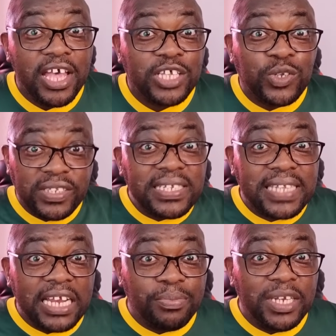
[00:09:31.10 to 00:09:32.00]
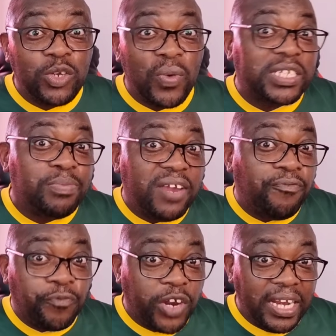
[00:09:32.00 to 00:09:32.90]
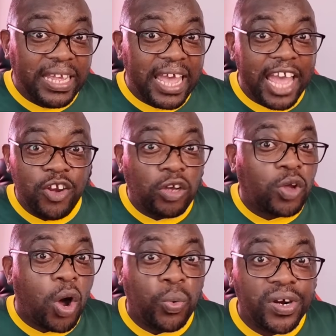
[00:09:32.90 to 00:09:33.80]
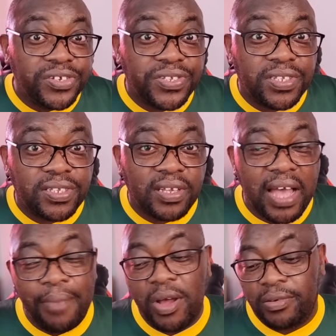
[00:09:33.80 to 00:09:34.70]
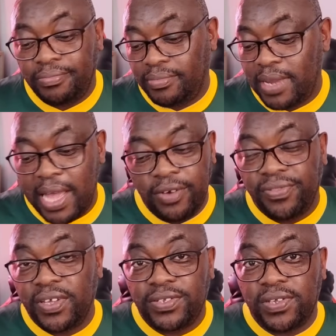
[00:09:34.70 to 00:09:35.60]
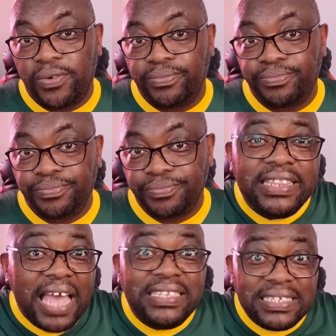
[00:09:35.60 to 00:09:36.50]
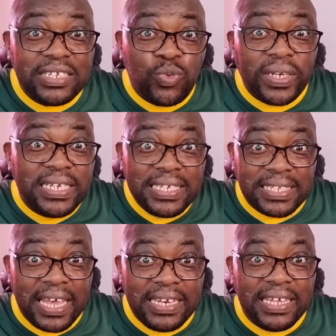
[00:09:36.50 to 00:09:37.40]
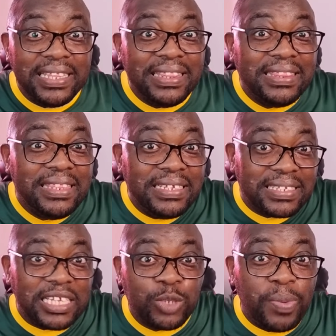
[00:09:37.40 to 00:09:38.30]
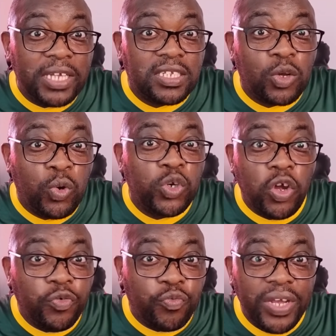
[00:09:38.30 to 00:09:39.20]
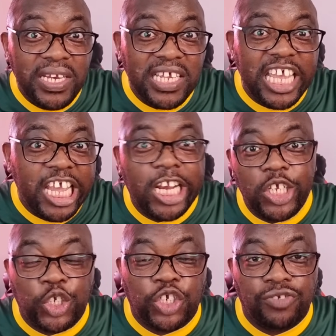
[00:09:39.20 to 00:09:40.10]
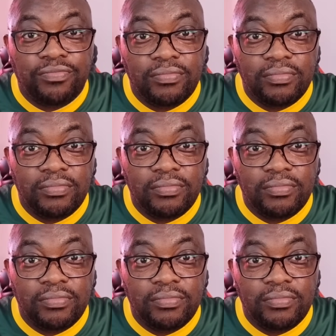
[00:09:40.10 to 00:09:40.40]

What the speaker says: So this statement was made freely and not coerced. Come on, I don't think so. And this is what he said. The suspect could not read English,